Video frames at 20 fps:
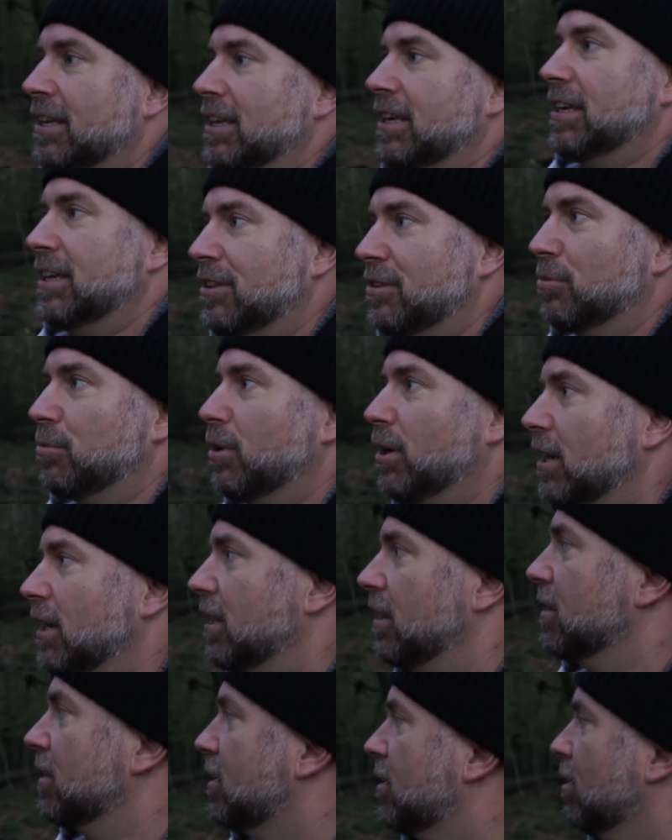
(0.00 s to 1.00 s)
either
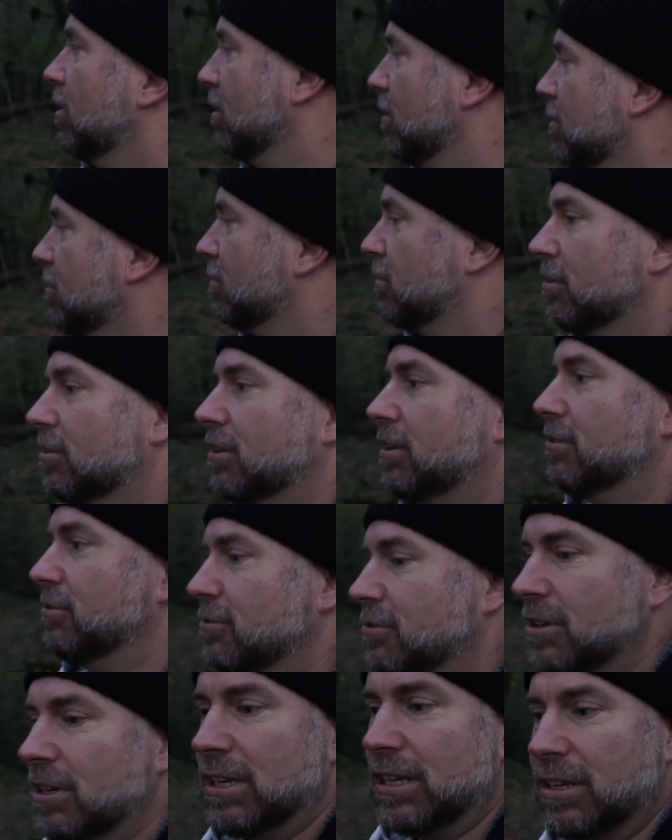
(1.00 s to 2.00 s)
way the colours are
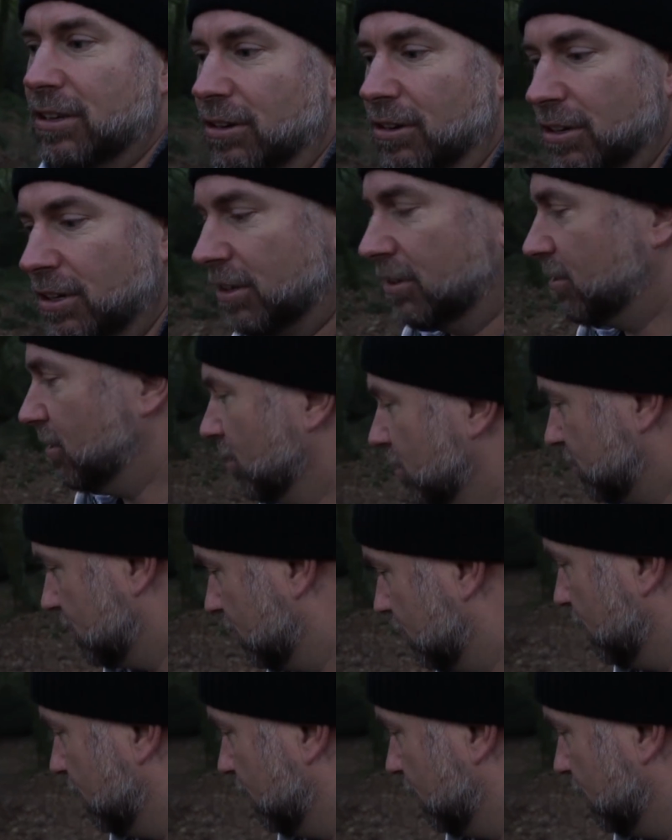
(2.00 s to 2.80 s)
looking really good. There's lots